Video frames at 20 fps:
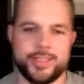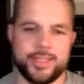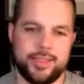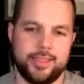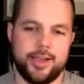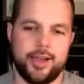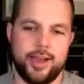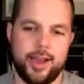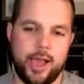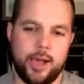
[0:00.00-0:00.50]

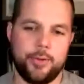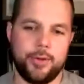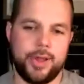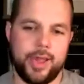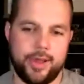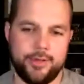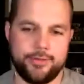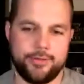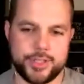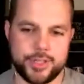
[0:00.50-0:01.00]
thought I would
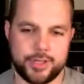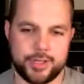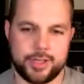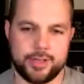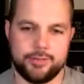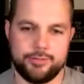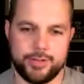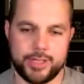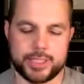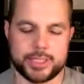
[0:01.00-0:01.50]
have to
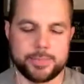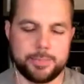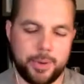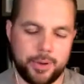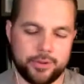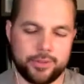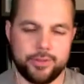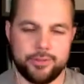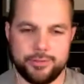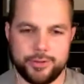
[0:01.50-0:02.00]
convince both
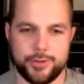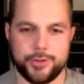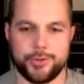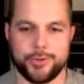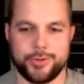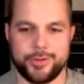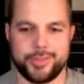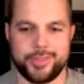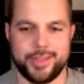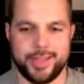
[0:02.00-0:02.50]
of you
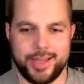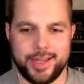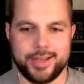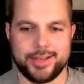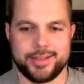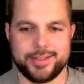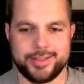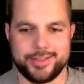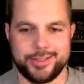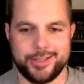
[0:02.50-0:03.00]
that.
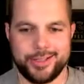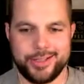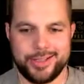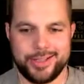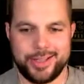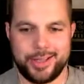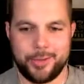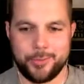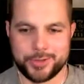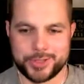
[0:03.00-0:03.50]
Oh, no. It was a